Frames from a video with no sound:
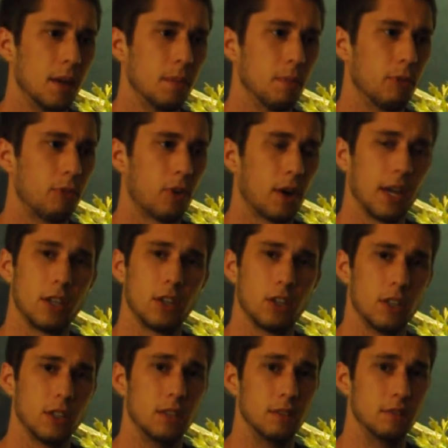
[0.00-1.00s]
before I
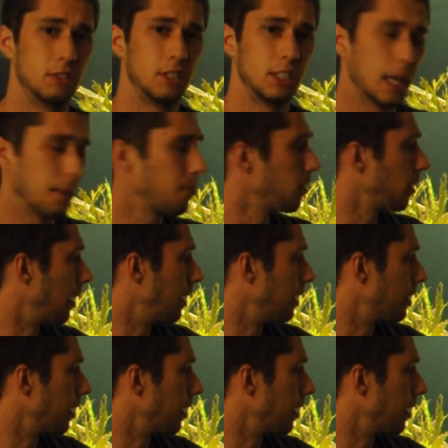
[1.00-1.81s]
could separate